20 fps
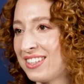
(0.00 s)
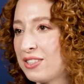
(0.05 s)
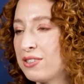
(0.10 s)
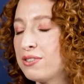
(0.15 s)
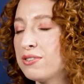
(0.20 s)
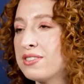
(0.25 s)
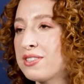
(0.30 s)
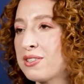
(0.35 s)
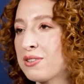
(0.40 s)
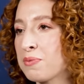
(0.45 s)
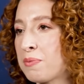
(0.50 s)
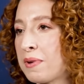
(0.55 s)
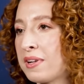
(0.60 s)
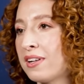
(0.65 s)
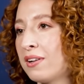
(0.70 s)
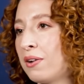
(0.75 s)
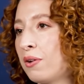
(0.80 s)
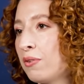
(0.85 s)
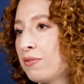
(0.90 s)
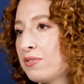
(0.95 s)
Do you still spend
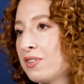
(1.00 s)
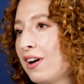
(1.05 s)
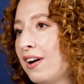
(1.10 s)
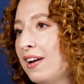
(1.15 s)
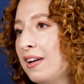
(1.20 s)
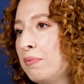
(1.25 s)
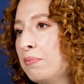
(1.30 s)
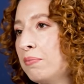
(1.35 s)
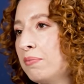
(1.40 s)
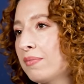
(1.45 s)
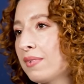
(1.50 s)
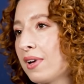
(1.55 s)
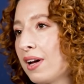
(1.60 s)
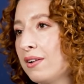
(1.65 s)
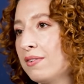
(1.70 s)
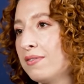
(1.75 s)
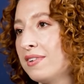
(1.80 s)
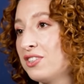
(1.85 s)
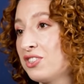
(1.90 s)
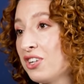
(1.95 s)
a lot of time kind
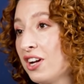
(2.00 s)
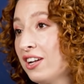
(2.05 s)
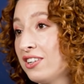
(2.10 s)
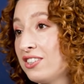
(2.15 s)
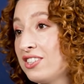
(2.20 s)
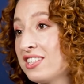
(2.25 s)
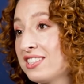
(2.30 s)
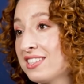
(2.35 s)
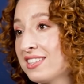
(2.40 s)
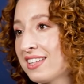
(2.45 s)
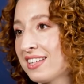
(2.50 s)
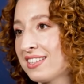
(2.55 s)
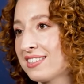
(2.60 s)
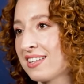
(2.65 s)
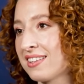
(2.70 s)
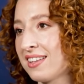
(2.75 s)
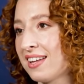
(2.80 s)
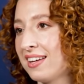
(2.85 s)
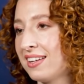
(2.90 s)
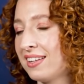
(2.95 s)
of in churches and things
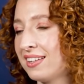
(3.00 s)
like that?